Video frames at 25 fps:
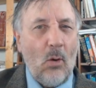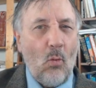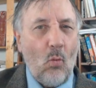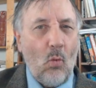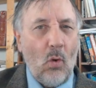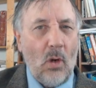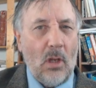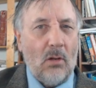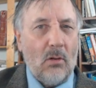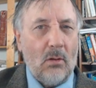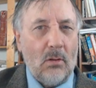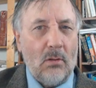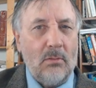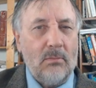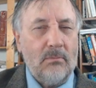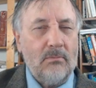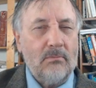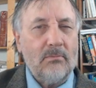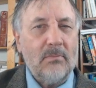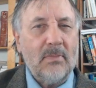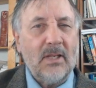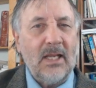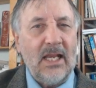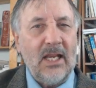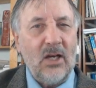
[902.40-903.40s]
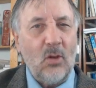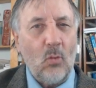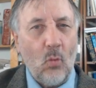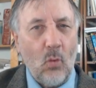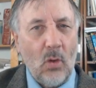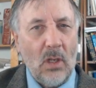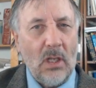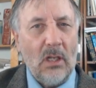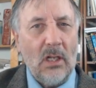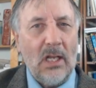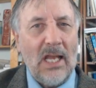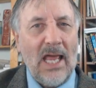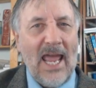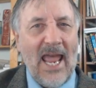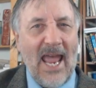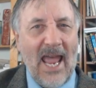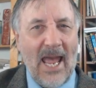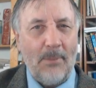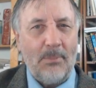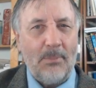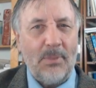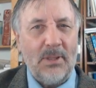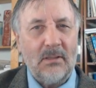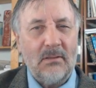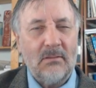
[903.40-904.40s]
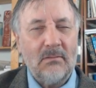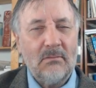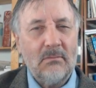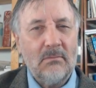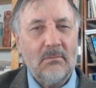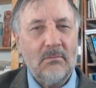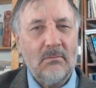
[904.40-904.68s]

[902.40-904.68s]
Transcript: will. It will happen.